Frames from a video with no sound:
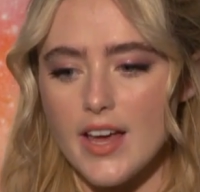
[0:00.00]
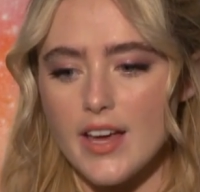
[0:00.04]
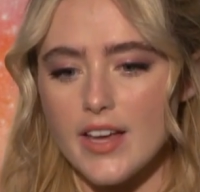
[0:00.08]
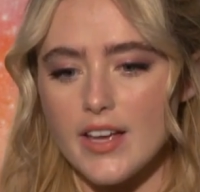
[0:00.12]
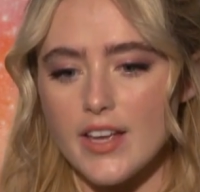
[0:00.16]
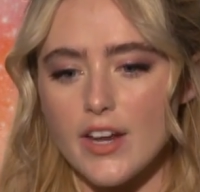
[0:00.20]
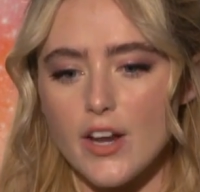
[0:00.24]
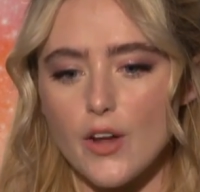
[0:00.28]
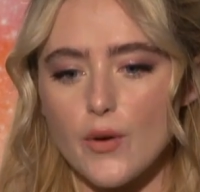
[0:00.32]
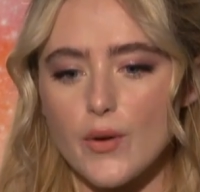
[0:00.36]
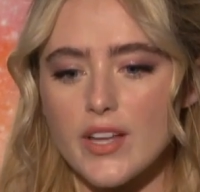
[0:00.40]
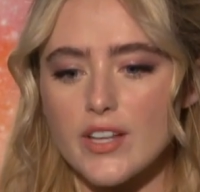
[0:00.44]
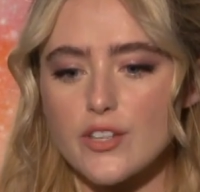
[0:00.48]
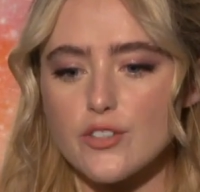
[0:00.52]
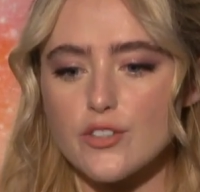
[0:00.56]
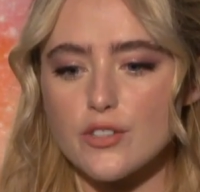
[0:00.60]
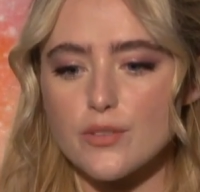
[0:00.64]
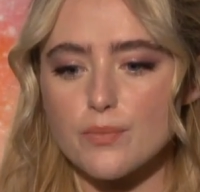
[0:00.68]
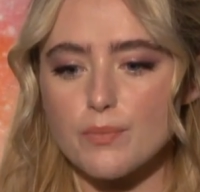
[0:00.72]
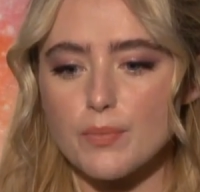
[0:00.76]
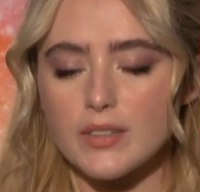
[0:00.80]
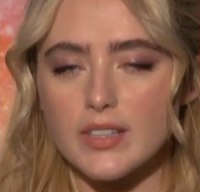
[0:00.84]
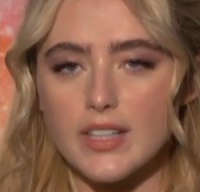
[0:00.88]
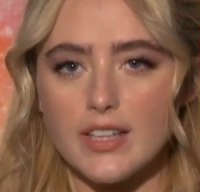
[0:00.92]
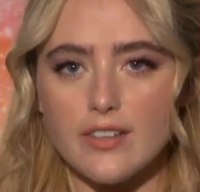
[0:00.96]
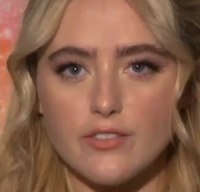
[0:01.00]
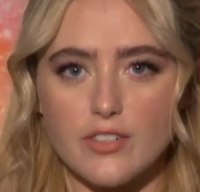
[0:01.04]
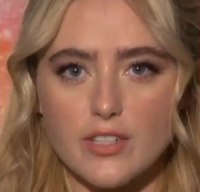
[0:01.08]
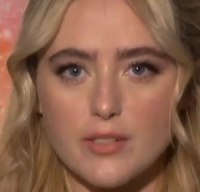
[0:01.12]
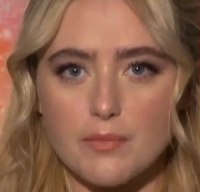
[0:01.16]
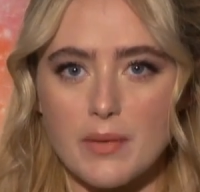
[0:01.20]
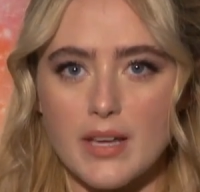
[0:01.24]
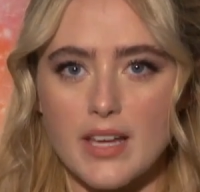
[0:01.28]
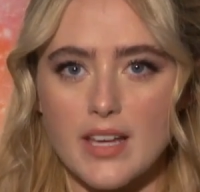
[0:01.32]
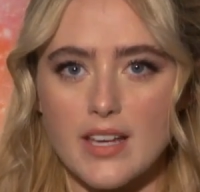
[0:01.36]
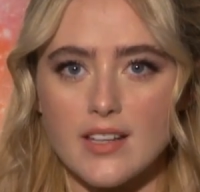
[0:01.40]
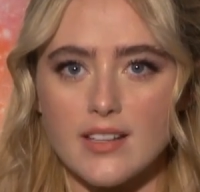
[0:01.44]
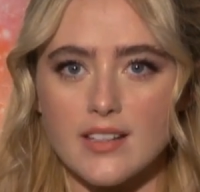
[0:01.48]
you know, he just believed in
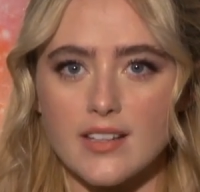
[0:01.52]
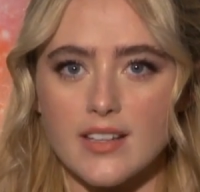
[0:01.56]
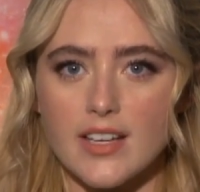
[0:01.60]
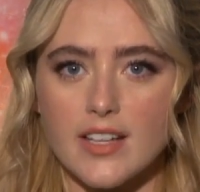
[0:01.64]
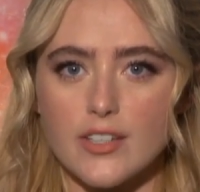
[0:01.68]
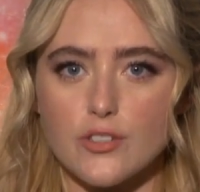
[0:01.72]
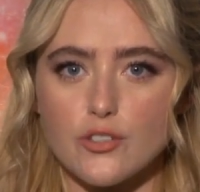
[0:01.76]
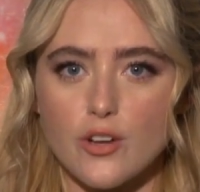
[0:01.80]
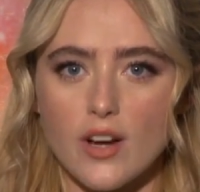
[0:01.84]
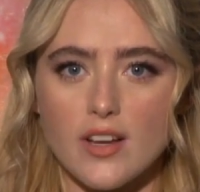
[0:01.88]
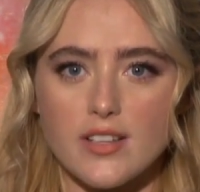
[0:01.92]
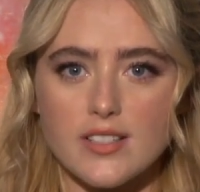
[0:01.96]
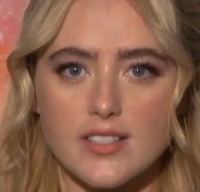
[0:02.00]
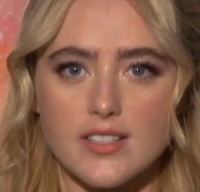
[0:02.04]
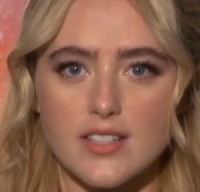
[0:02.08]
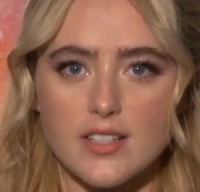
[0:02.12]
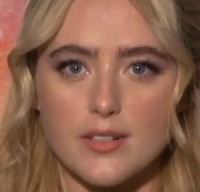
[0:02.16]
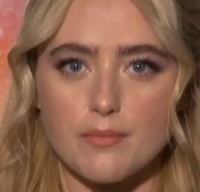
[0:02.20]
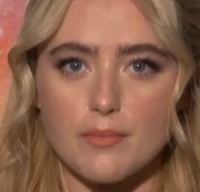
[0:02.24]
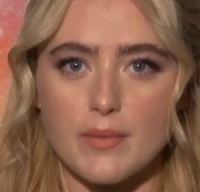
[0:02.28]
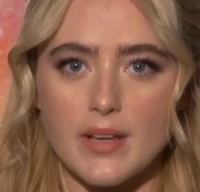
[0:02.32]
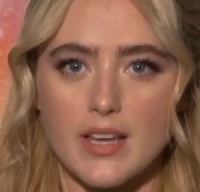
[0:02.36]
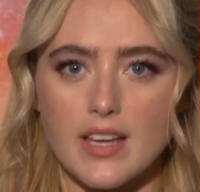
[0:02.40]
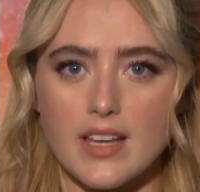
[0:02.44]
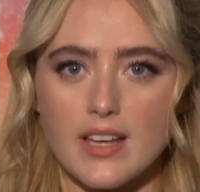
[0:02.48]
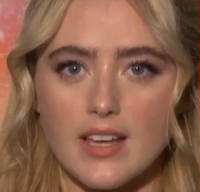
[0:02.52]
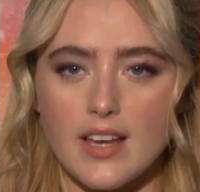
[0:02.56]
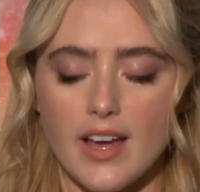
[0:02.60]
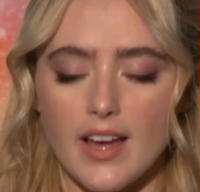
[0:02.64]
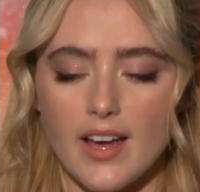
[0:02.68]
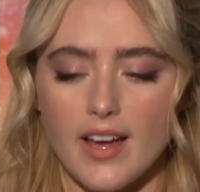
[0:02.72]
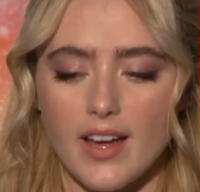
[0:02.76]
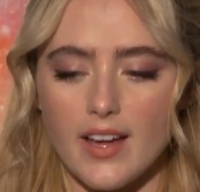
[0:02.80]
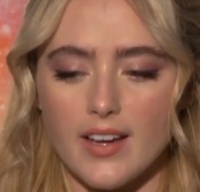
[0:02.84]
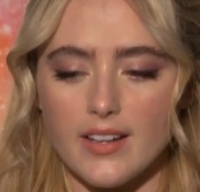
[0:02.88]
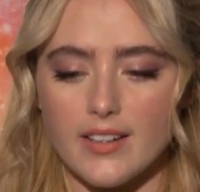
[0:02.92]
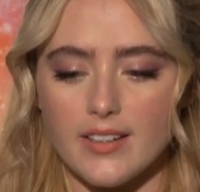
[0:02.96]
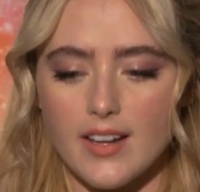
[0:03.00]
me, he trusted me,
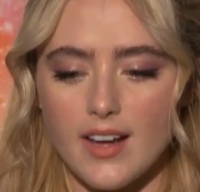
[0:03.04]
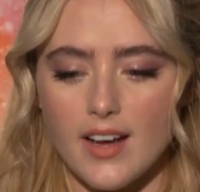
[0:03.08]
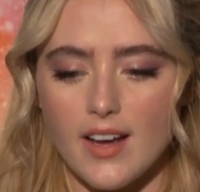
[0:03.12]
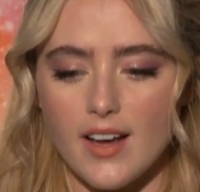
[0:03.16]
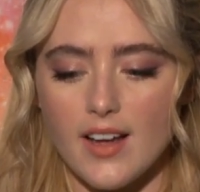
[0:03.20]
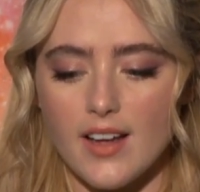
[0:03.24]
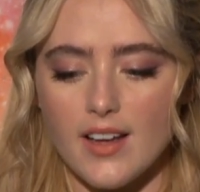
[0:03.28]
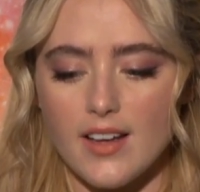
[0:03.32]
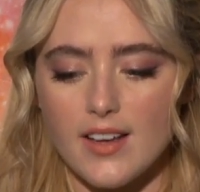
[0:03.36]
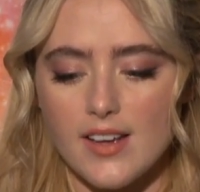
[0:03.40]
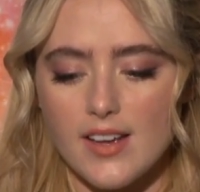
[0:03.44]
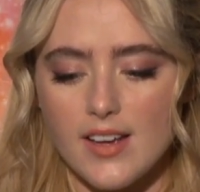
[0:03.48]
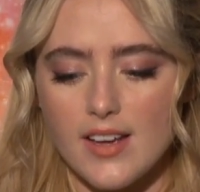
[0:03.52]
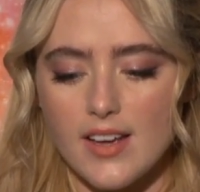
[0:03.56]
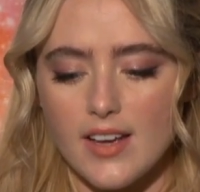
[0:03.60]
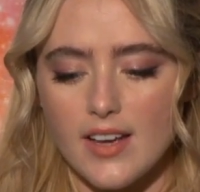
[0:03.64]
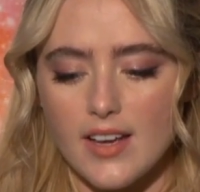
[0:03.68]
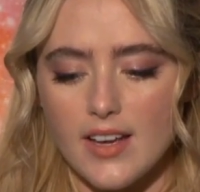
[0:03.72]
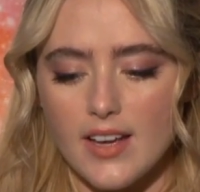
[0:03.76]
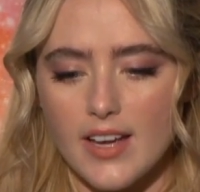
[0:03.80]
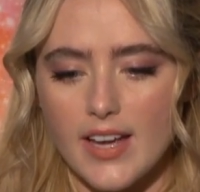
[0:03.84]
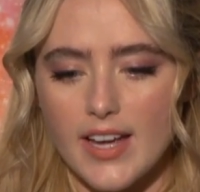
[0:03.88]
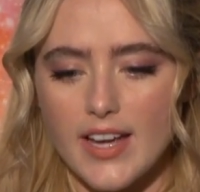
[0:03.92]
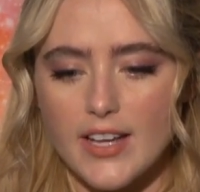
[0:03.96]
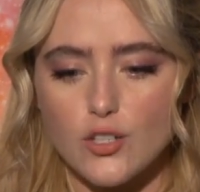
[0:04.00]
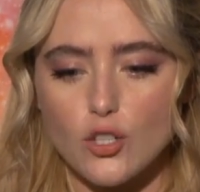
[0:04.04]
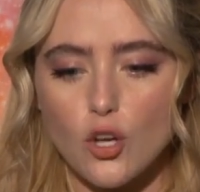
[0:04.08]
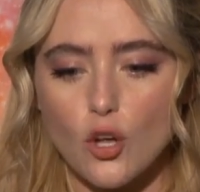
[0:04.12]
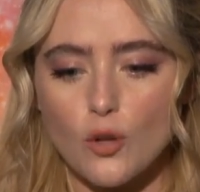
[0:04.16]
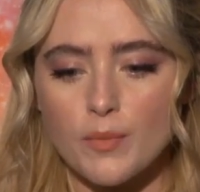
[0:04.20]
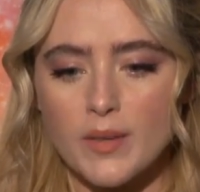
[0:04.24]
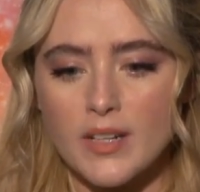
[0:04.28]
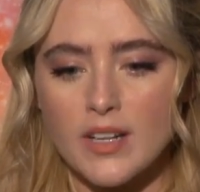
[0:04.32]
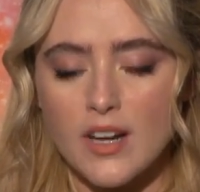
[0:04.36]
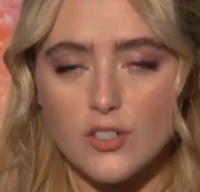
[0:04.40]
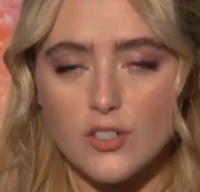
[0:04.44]
and he told me not